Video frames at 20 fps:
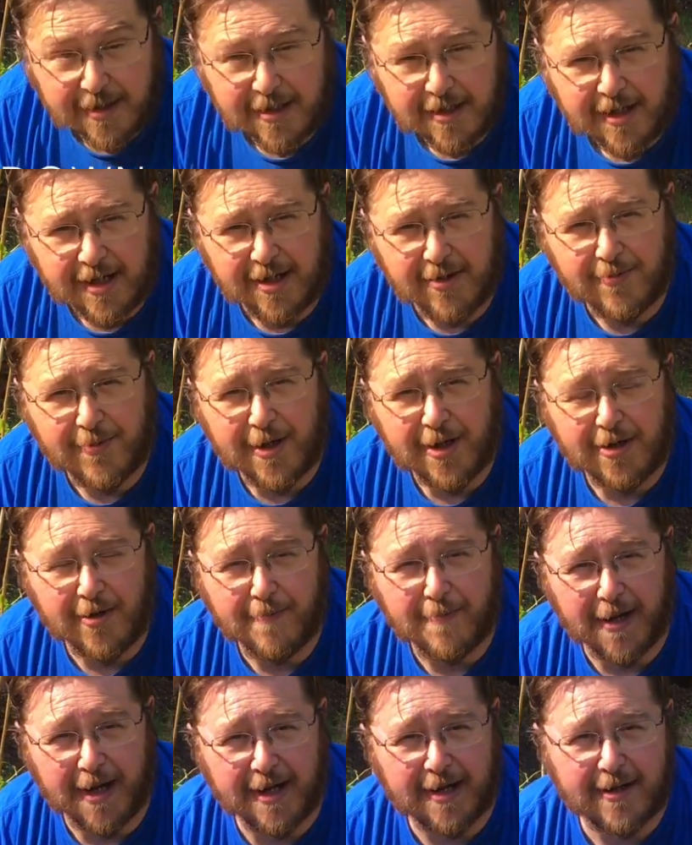Hello and welcome
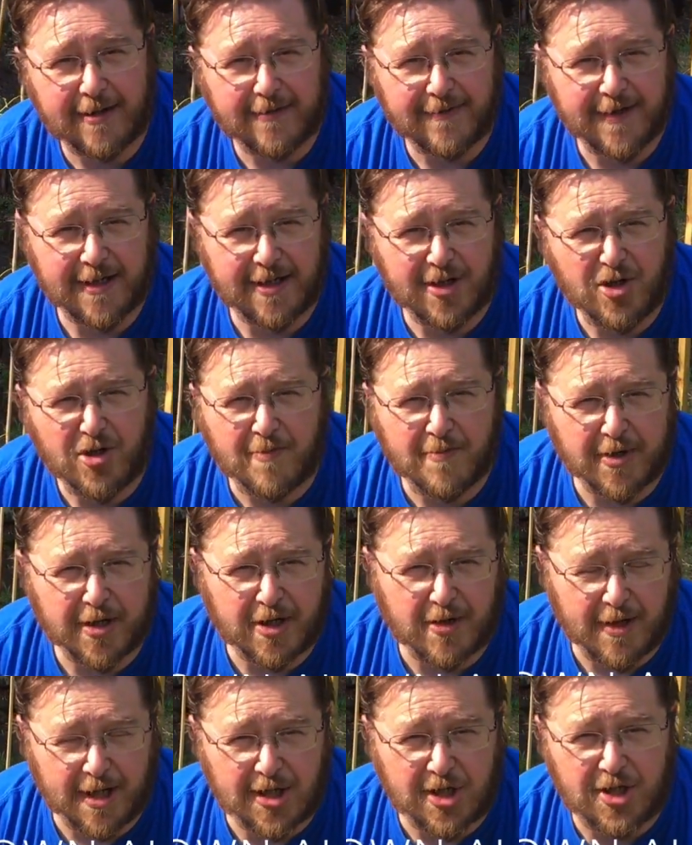back. I've had a number of
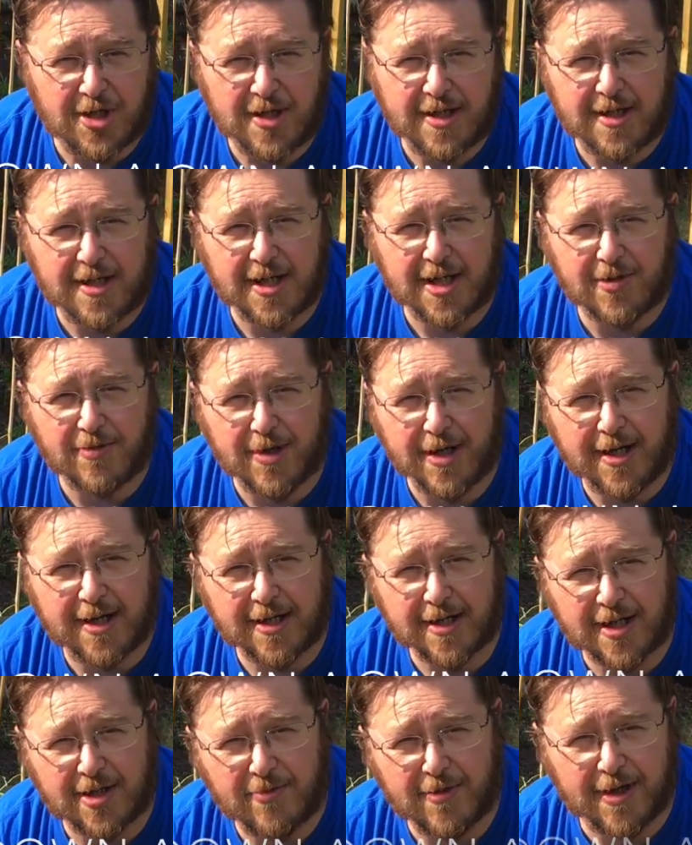questions this week
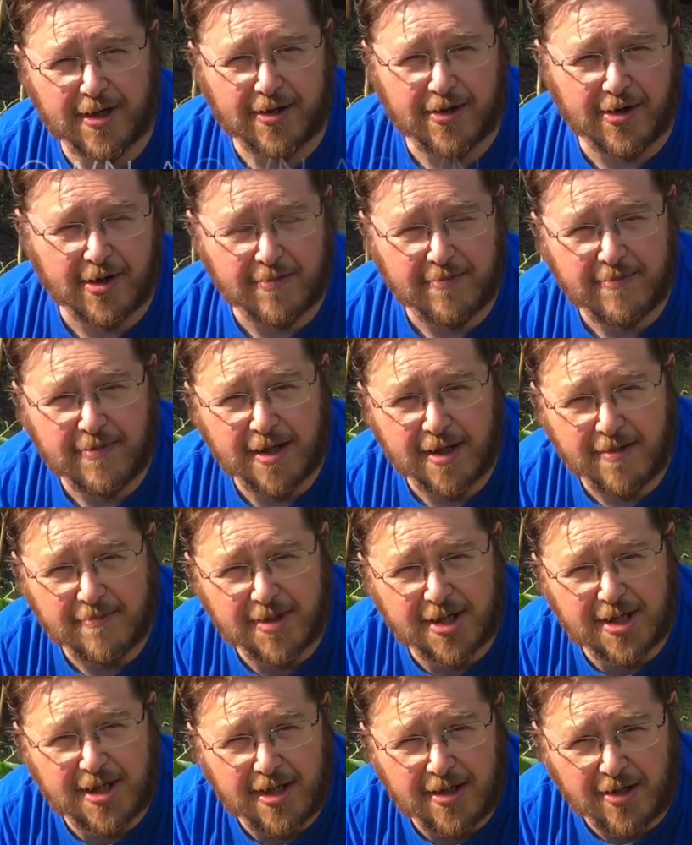as to whether I'm
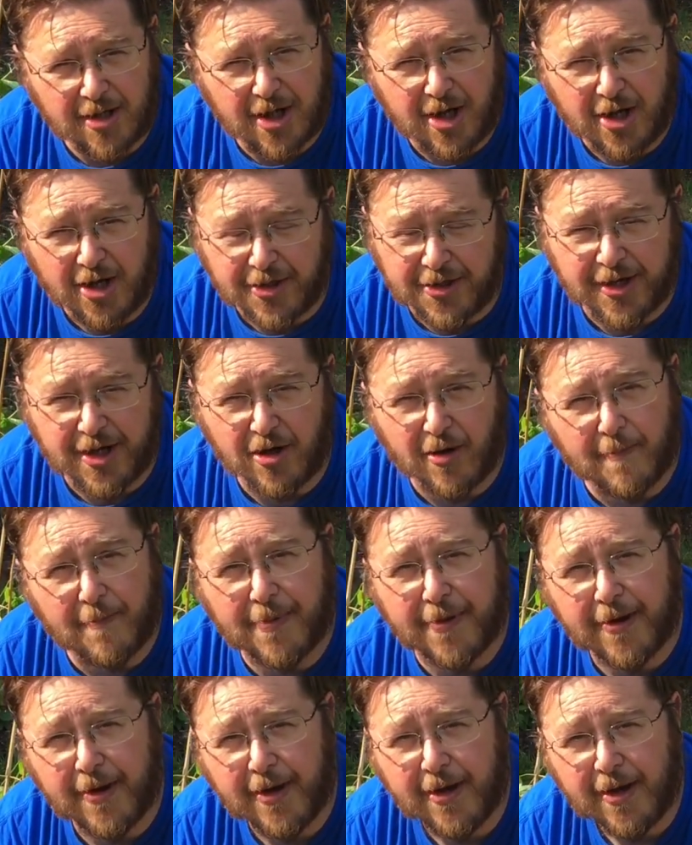still earthing up
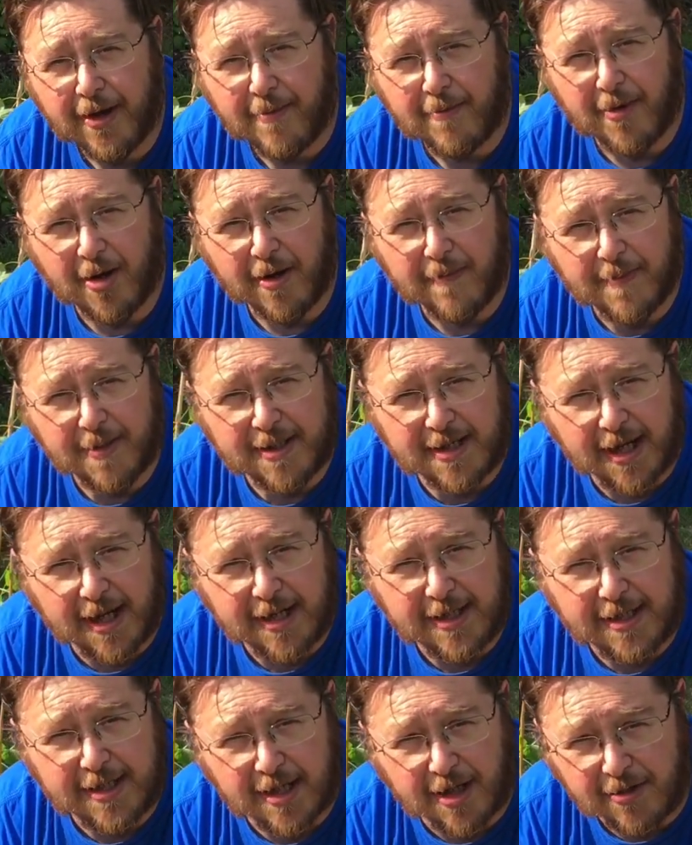my
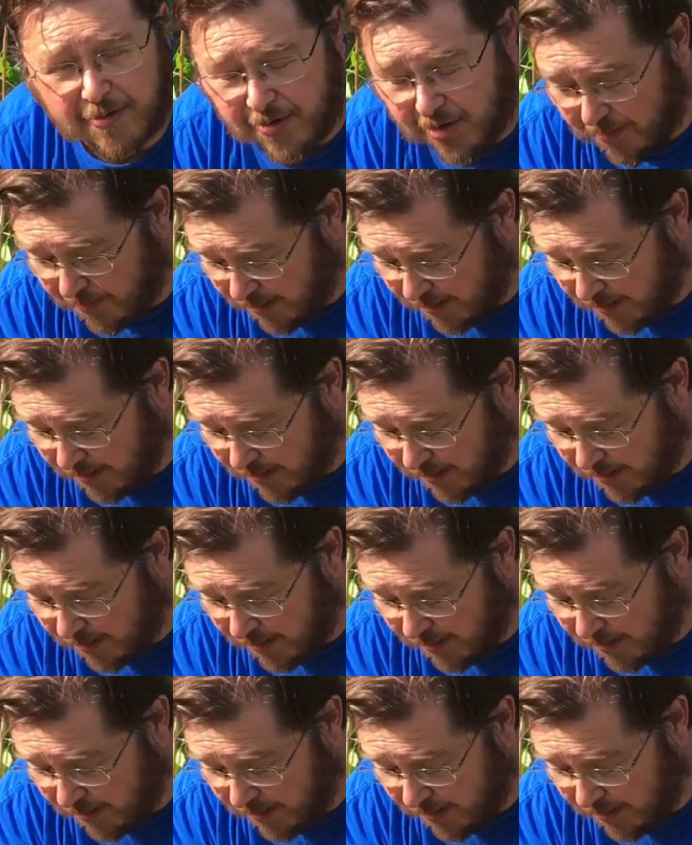potatoes.